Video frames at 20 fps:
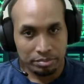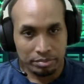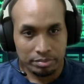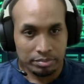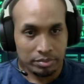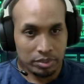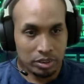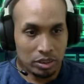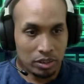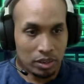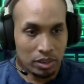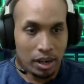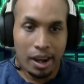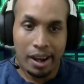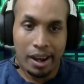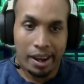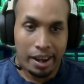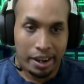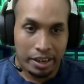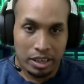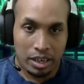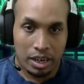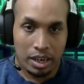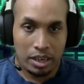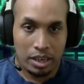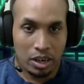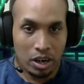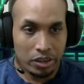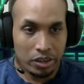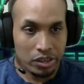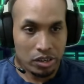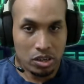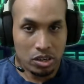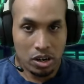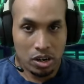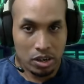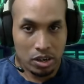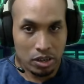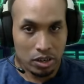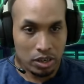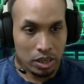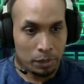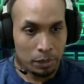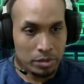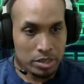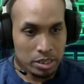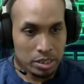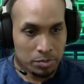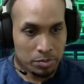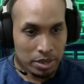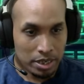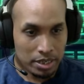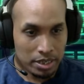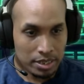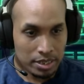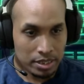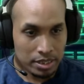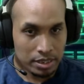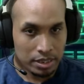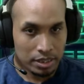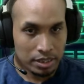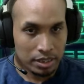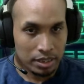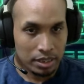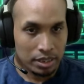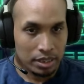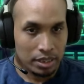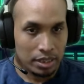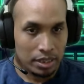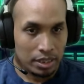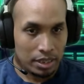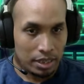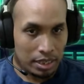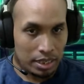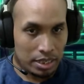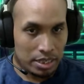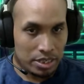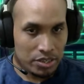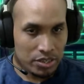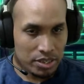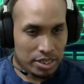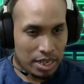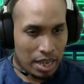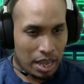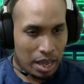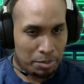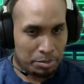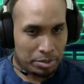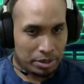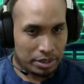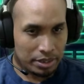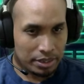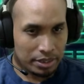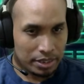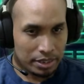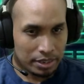you know, a higher card on empty space, and it just happened.